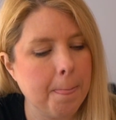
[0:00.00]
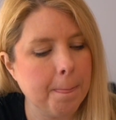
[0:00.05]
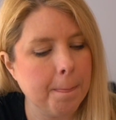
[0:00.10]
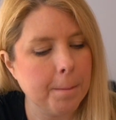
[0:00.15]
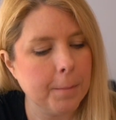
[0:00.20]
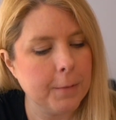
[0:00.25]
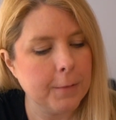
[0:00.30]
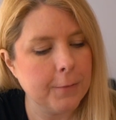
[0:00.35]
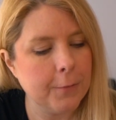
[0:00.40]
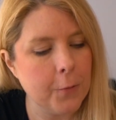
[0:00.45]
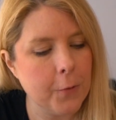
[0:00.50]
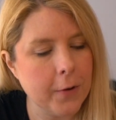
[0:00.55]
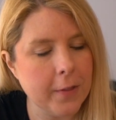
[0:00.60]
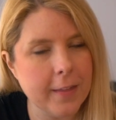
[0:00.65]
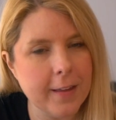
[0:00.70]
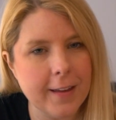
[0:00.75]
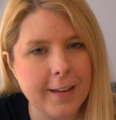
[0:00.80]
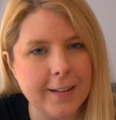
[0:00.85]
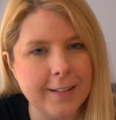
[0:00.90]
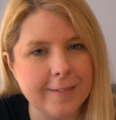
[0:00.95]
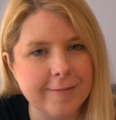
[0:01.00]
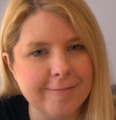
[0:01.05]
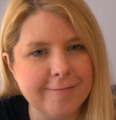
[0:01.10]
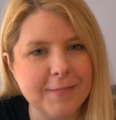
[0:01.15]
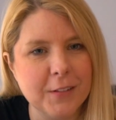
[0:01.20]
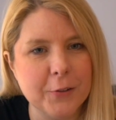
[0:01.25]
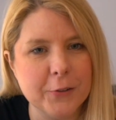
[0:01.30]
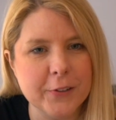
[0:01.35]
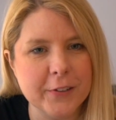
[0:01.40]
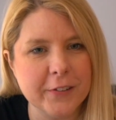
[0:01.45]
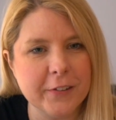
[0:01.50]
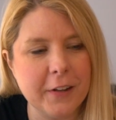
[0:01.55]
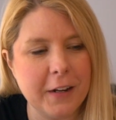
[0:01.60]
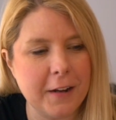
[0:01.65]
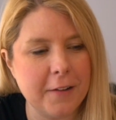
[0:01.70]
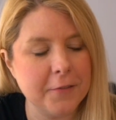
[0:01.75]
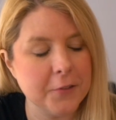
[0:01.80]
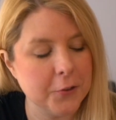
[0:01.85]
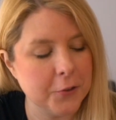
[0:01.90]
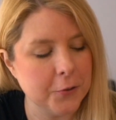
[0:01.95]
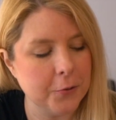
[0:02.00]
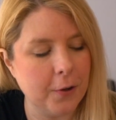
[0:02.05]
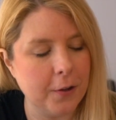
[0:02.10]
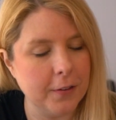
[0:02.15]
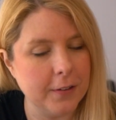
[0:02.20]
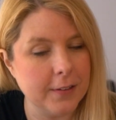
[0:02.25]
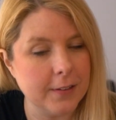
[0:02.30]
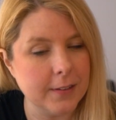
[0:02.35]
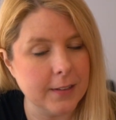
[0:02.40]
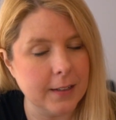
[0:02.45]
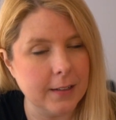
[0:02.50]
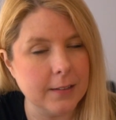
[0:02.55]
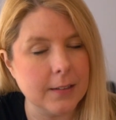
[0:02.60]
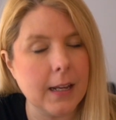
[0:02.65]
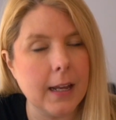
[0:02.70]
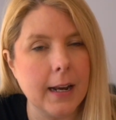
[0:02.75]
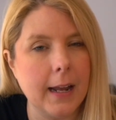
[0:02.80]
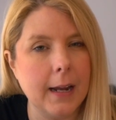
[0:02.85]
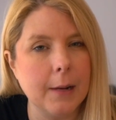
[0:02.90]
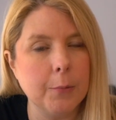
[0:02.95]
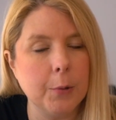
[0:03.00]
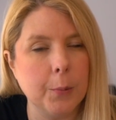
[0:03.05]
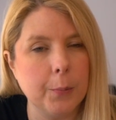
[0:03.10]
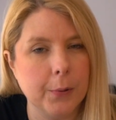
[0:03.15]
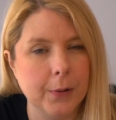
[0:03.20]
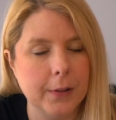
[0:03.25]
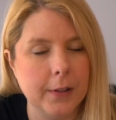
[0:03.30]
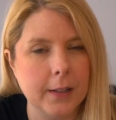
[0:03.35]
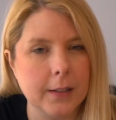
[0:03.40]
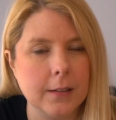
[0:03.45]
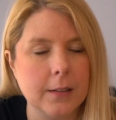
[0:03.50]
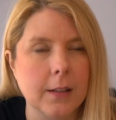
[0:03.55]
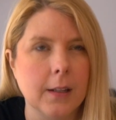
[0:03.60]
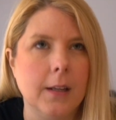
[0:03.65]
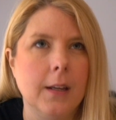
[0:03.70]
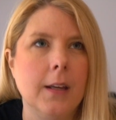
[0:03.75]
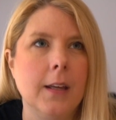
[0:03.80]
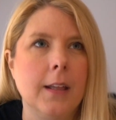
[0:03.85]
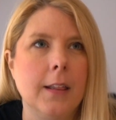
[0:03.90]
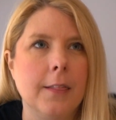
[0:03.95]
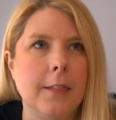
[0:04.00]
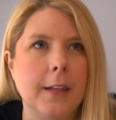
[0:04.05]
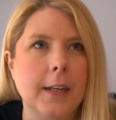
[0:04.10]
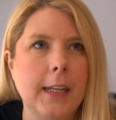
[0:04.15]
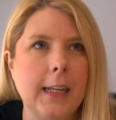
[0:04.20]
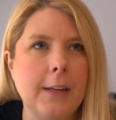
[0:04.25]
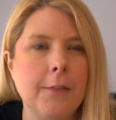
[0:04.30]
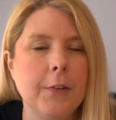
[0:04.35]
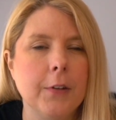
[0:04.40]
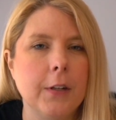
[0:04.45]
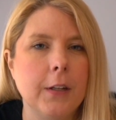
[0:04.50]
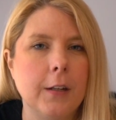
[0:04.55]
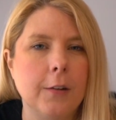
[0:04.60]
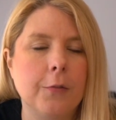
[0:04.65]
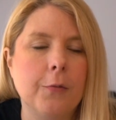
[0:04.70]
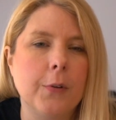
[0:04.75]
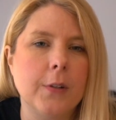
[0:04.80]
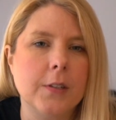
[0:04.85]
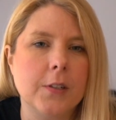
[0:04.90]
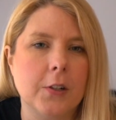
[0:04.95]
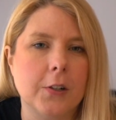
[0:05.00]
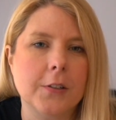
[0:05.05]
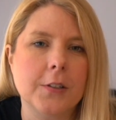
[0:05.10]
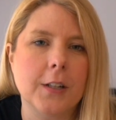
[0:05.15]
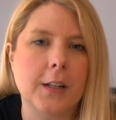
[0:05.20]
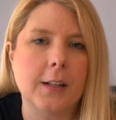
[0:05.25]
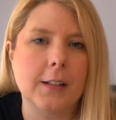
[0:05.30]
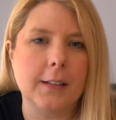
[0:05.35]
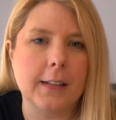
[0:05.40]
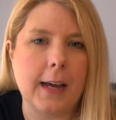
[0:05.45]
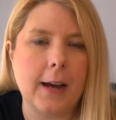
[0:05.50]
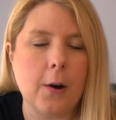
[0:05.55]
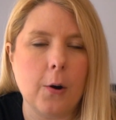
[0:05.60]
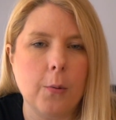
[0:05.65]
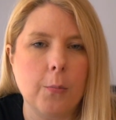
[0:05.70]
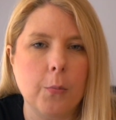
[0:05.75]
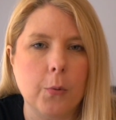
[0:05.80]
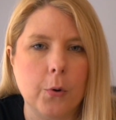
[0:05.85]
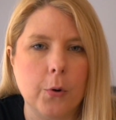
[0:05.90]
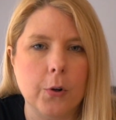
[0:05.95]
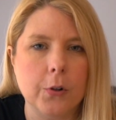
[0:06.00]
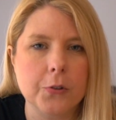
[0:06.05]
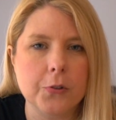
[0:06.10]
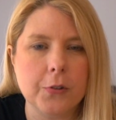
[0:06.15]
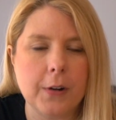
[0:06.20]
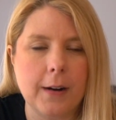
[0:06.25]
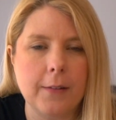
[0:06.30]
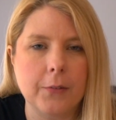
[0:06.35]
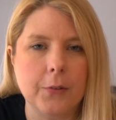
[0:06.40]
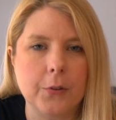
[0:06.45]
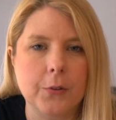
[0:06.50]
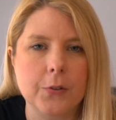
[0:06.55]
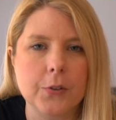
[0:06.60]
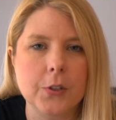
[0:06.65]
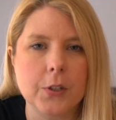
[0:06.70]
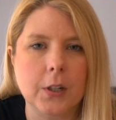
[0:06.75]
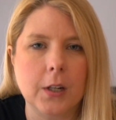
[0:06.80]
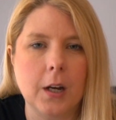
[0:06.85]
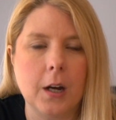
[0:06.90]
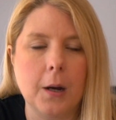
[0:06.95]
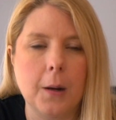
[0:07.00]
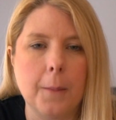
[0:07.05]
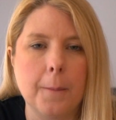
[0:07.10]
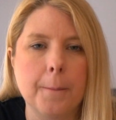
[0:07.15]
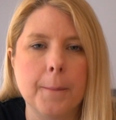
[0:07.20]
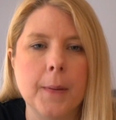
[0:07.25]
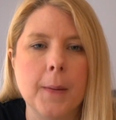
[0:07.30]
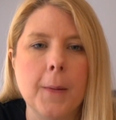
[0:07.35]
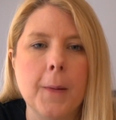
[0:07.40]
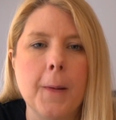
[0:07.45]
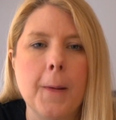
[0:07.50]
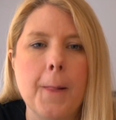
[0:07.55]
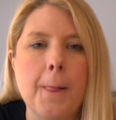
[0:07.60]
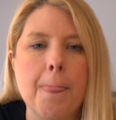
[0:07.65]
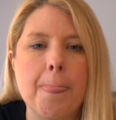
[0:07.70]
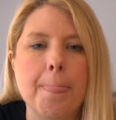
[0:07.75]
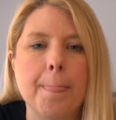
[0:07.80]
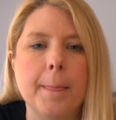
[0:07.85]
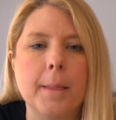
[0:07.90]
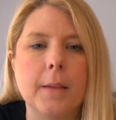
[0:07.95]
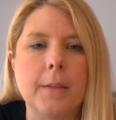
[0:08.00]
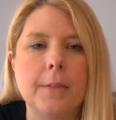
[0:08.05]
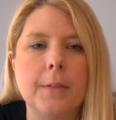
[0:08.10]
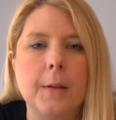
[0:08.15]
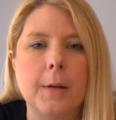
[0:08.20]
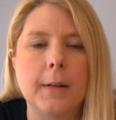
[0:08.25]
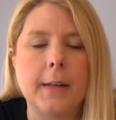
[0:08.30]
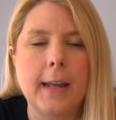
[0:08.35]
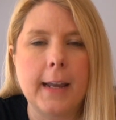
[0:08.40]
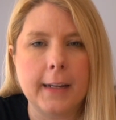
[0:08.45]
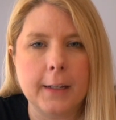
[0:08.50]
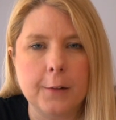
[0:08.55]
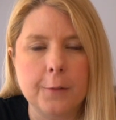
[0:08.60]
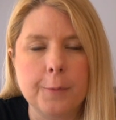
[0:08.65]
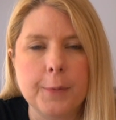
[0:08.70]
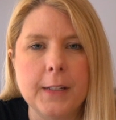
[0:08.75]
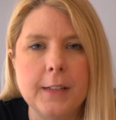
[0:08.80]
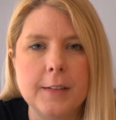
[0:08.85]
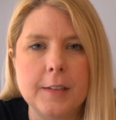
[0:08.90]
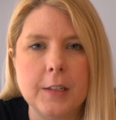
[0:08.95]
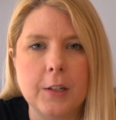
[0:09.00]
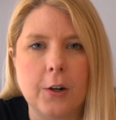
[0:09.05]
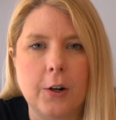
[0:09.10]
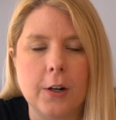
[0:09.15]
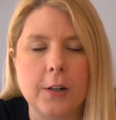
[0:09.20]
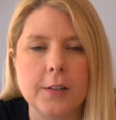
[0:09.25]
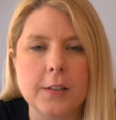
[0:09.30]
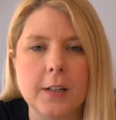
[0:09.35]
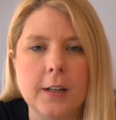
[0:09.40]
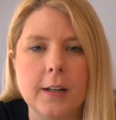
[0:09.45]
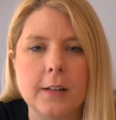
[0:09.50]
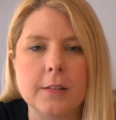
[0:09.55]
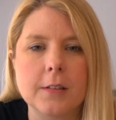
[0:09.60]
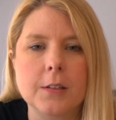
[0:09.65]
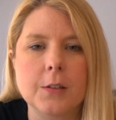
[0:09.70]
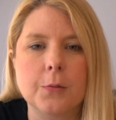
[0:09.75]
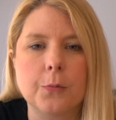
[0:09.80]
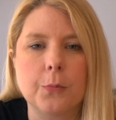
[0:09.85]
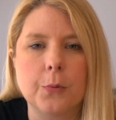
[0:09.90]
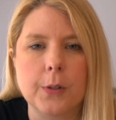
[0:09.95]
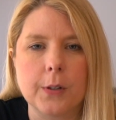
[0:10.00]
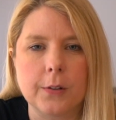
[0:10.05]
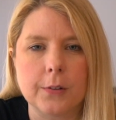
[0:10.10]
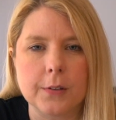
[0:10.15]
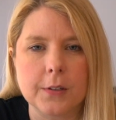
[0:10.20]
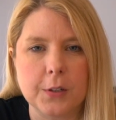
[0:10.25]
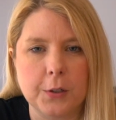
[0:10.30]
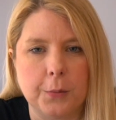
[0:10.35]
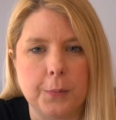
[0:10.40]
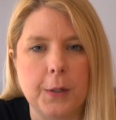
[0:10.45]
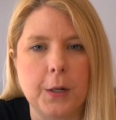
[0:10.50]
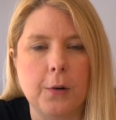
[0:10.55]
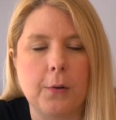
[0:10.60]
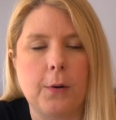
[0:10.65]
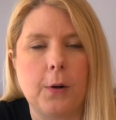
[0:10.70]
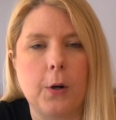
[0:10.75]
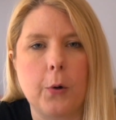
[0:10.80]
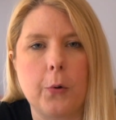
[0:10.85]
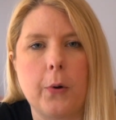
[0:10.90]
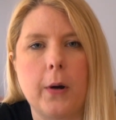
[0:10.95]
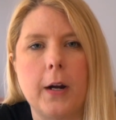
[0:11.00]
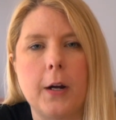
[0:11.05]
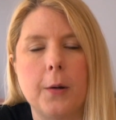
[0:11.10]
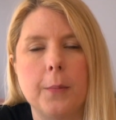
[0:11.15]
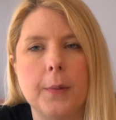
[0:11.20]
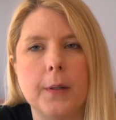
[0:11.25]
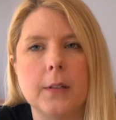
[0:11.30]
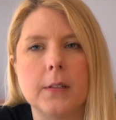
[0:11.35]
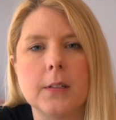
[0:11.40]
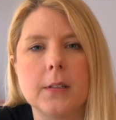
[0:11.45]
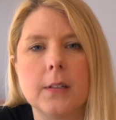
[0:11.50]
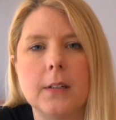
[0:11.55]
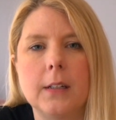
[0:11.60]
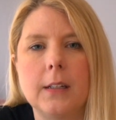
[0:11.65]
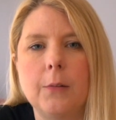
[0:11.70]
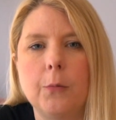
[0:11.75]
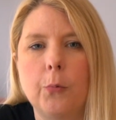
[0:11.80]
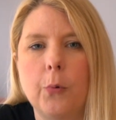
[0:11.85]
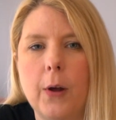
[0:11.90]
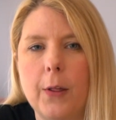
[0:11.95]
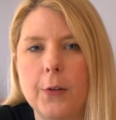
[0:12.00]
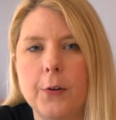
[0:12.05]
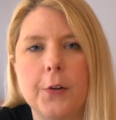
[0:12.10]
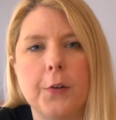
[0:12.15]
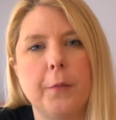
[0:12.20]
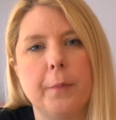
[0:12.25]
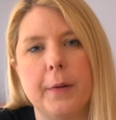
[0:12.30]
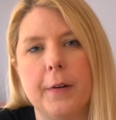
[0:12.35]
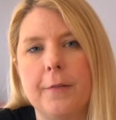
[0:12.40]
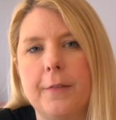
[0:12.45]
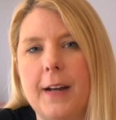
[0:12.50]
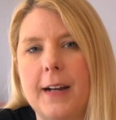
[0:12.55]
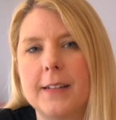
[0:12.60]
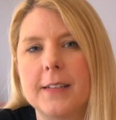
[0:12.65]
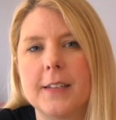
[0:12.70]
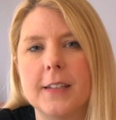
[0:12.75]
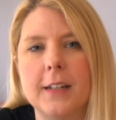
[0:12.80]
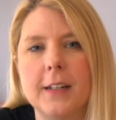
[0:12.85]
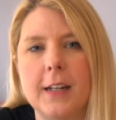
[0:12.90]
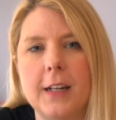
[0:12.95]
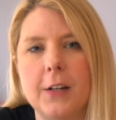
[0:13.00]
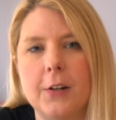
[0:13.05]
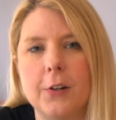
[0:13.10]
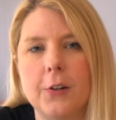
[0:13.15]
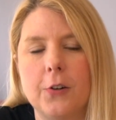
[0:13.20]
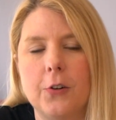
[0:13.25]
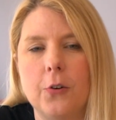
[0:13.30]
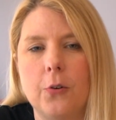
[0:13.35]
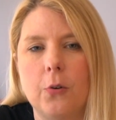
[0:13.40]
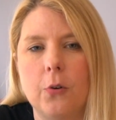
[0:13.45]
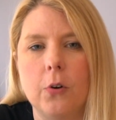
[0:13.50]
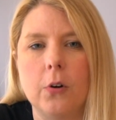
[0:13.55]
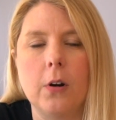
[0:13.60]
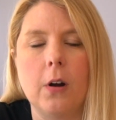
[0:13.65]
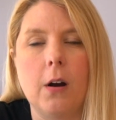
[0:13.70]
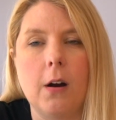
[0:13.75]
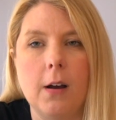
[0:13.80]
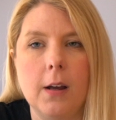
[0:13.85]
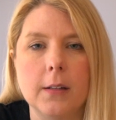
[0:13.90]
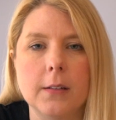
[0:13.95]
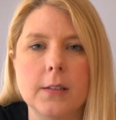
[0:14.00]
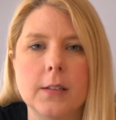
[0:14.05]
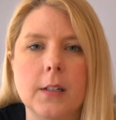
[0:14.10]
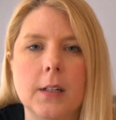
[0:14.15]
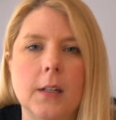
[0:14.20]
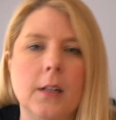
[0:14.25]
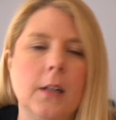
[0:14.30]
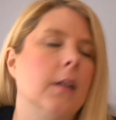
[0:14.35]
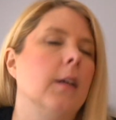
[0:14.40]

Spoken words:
before then, you're still gonna have to do all these things. And I will predict that even if we start to allow more travelers to come, the negative PCR test will still be a requirement, whether you've been vaccinated or not.